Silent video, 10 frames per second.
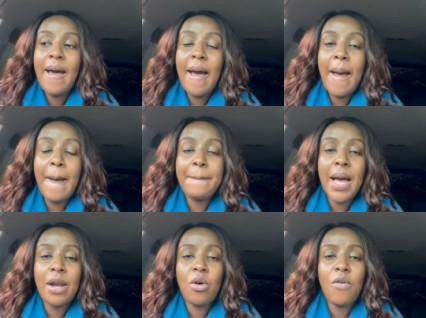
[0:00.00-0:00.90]

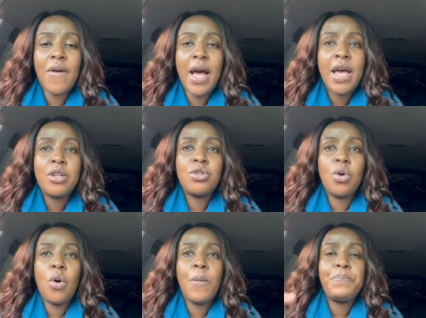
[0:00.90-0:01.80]
an offer.
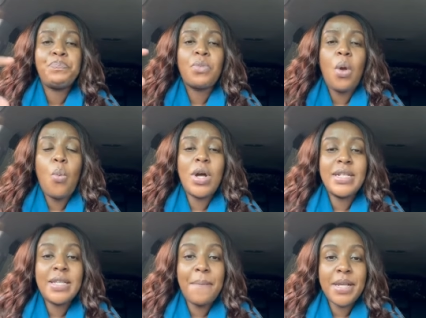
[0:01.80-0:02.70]
So what
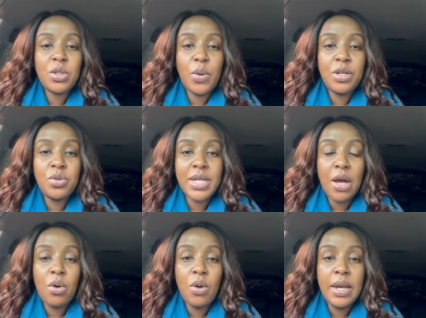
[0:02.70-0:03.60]
is the best way to
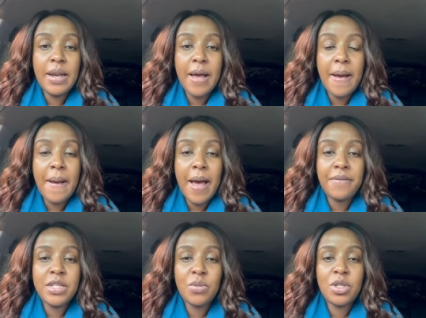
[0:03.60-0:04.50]
tackle
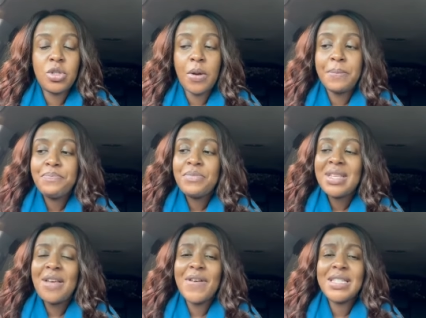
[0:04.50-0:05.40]
this question?
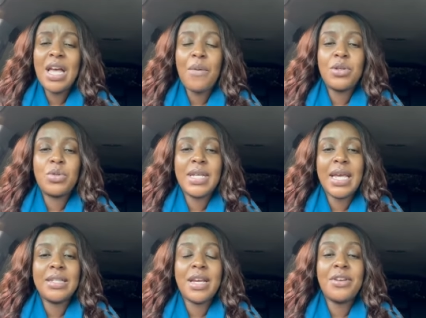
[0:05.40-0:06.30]
The first thing I want to say
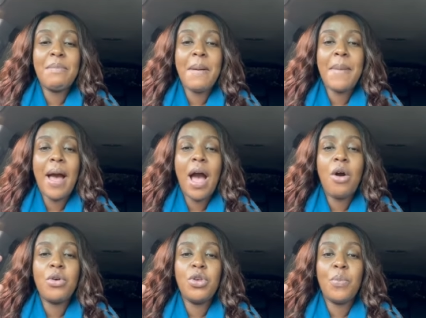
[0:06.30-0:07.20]
is, remember,
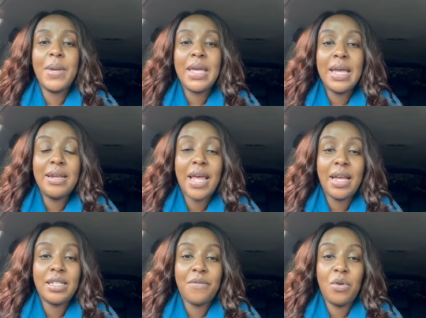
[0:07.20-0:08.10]
how you begin the
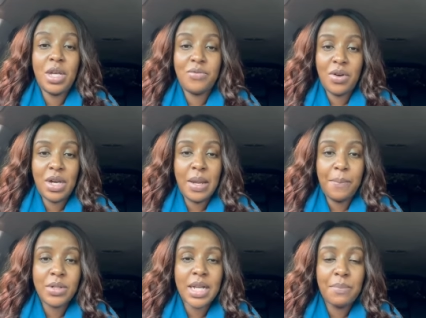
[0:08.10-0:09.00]
interview is very
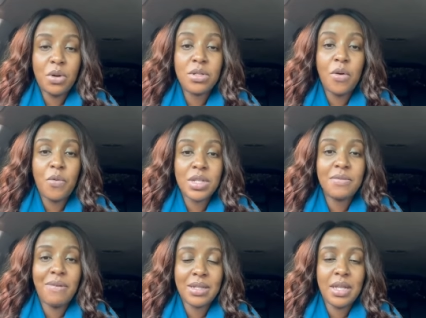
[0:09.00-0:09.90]
important, because of course
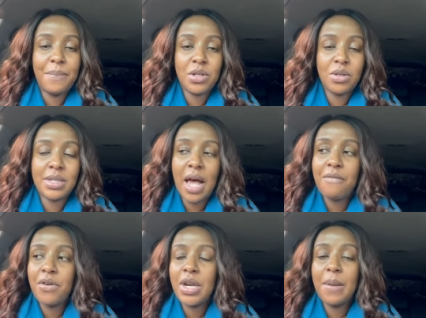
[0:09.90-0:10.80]
first impressions are
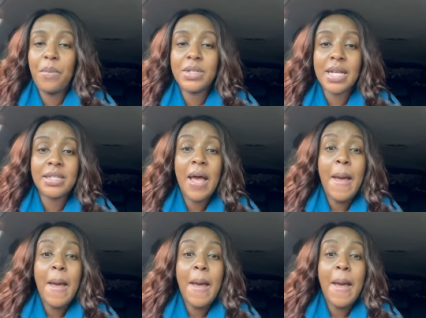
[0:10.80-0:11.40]
very important,